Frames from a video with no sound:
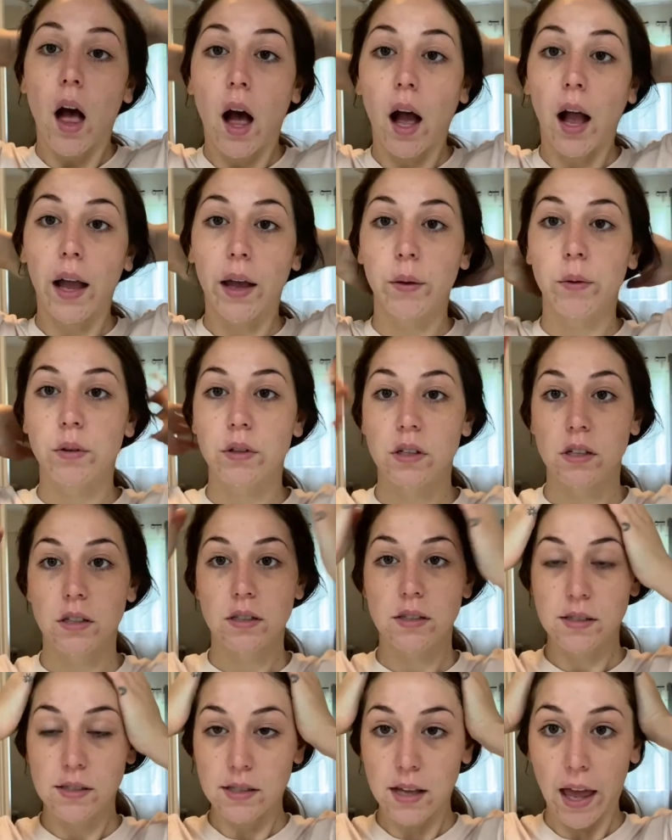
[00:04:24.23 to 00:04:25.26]
I will
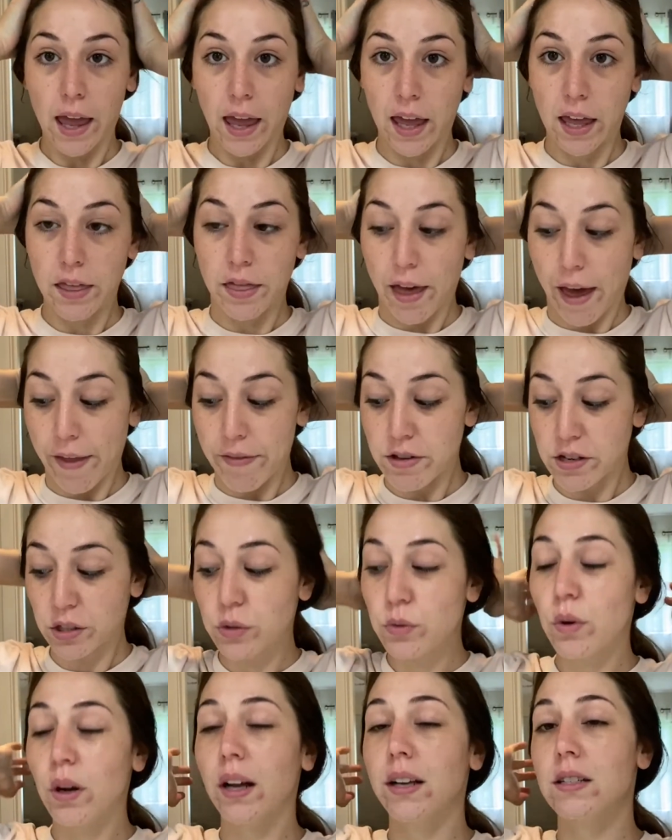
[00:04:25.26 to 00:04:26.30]
say that this
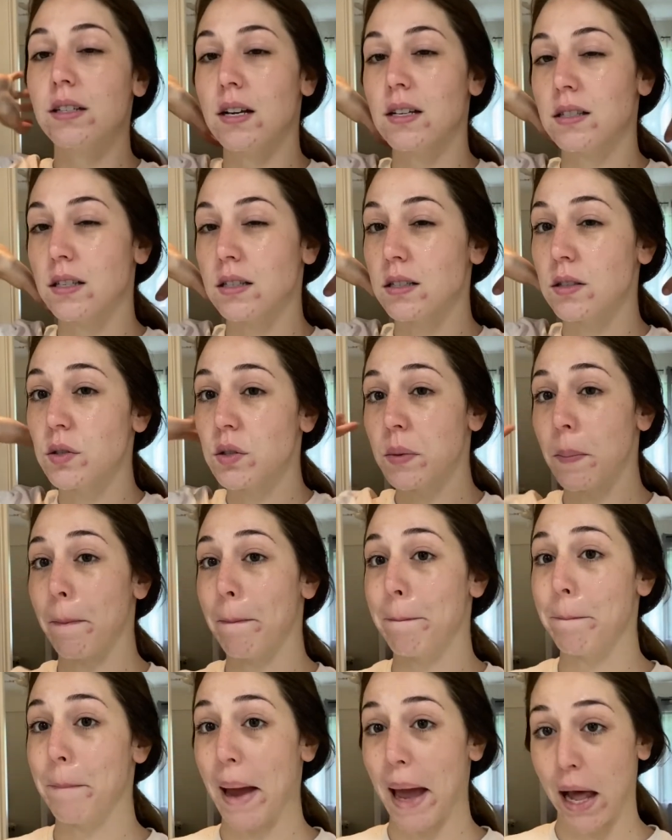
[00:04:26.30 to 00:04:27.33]
one doesn't
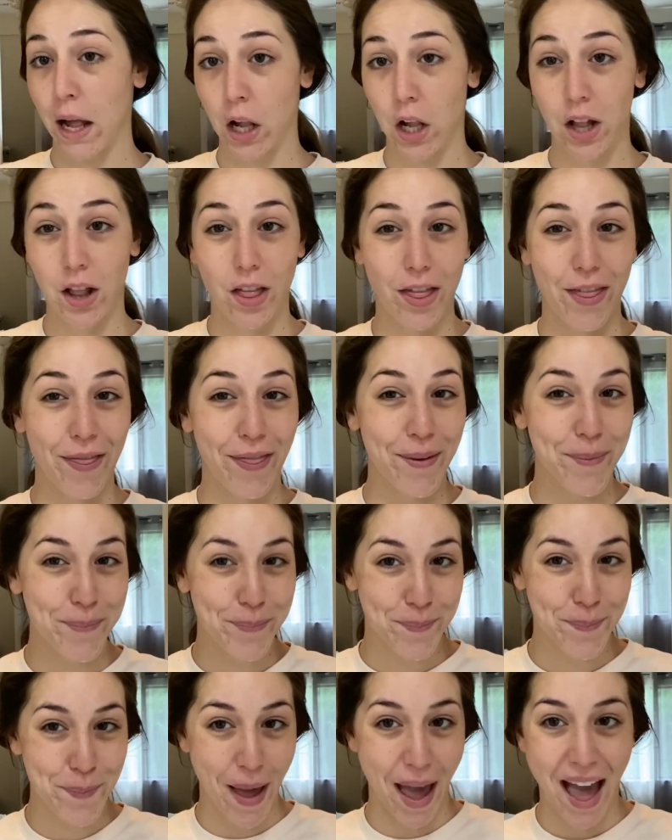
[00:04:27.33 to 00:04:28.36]
smell the
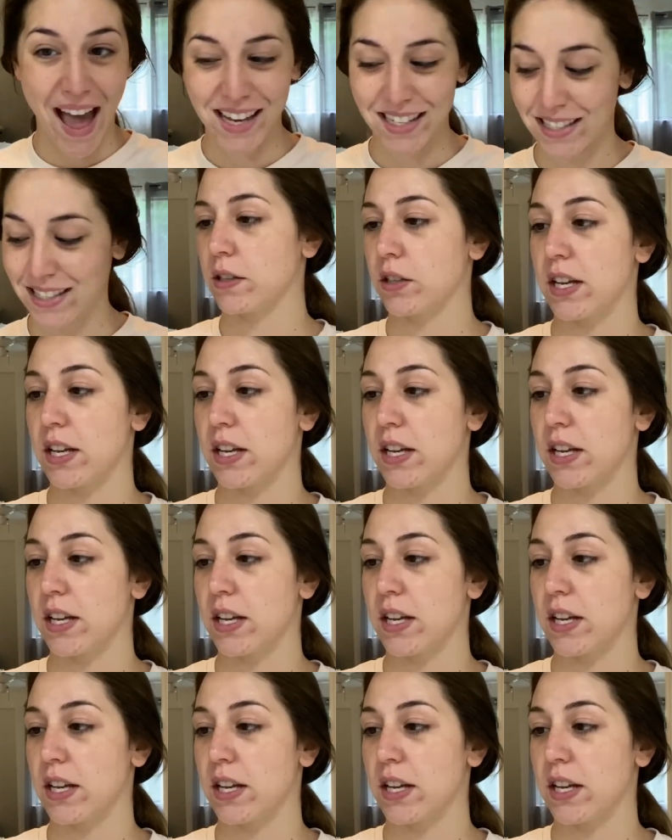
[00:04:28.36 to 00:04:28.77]
best.